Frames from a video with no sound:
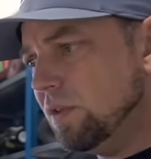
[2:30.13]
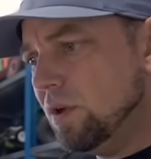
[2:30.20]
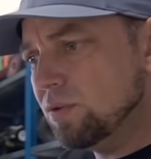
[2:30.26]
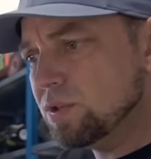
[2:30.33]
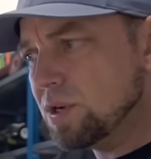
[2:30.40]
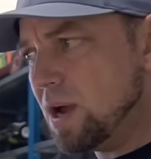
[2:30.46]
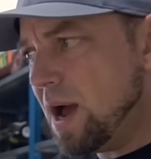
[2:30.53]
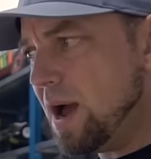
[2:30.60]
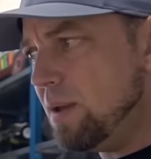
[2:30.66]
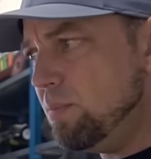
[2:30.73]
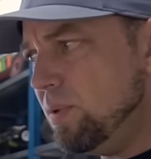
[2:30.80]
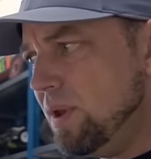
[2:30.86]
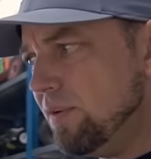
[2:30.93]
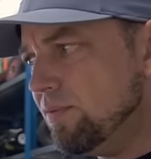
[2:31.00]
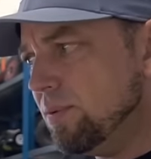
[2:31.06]
those
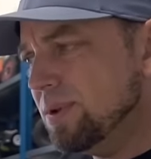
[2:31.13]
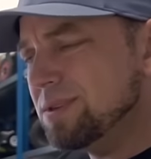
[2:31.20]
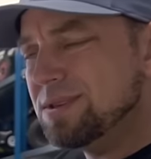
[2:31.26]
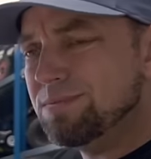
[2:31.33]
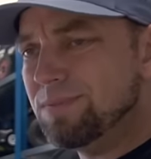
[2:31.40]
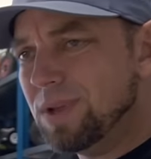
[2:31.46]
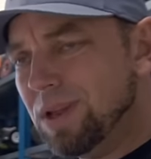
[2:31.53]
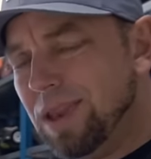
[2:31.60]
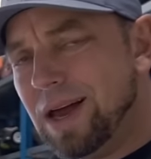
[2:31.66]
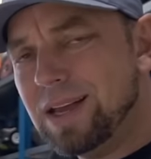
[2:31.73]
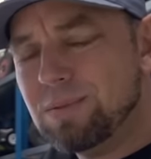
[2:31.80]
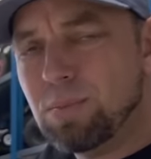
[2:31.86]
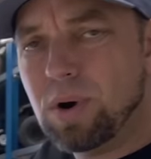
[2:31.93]
IPF ones, light